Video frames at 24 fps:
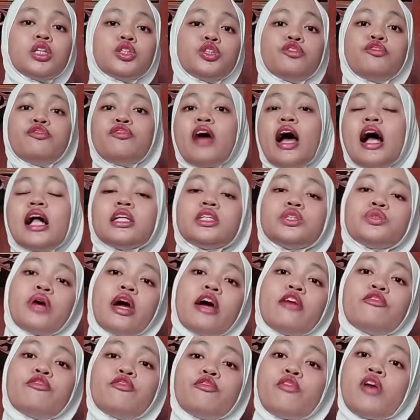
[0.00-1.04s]
To fail to
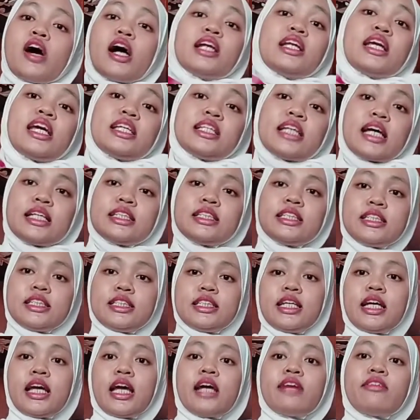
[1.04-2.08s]
have one
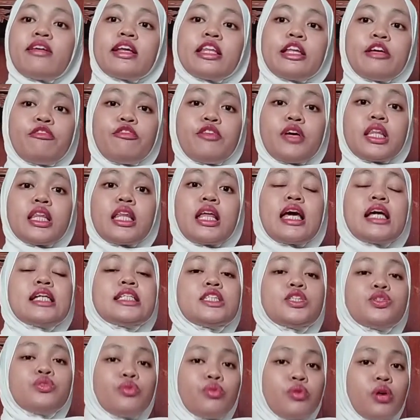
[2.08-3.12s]
identity ratified
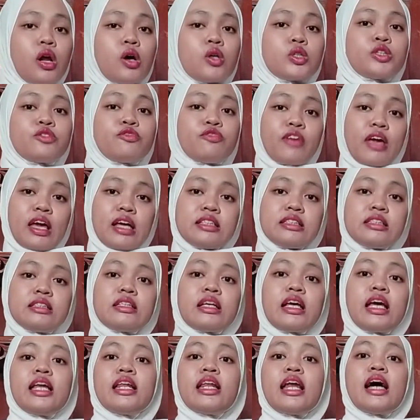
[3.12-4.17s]
is to lose face
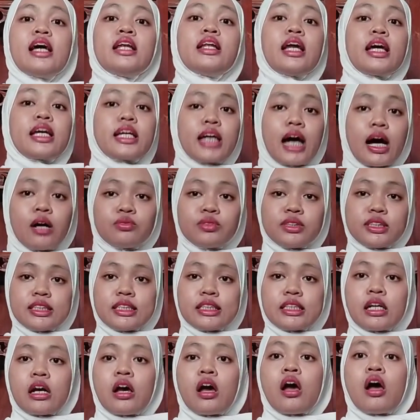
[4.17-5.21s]
in an
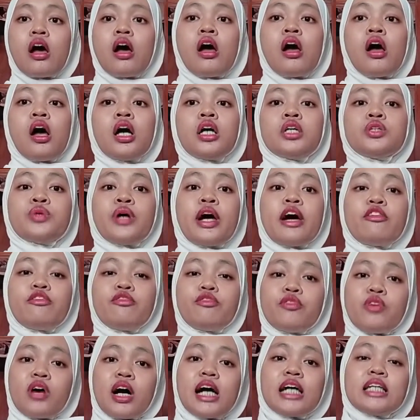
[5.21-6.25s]
encounter. To
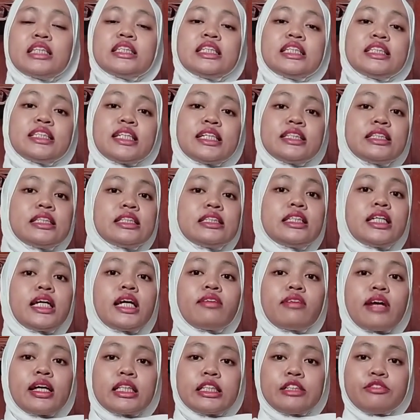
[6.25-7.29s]
have one
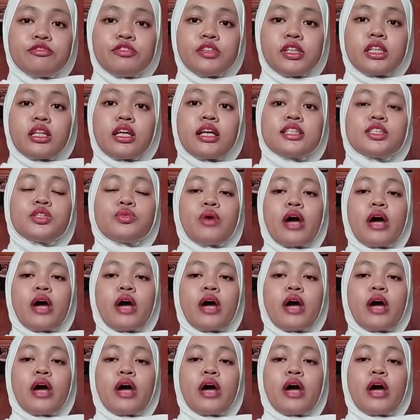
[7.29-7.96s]
identity ratified is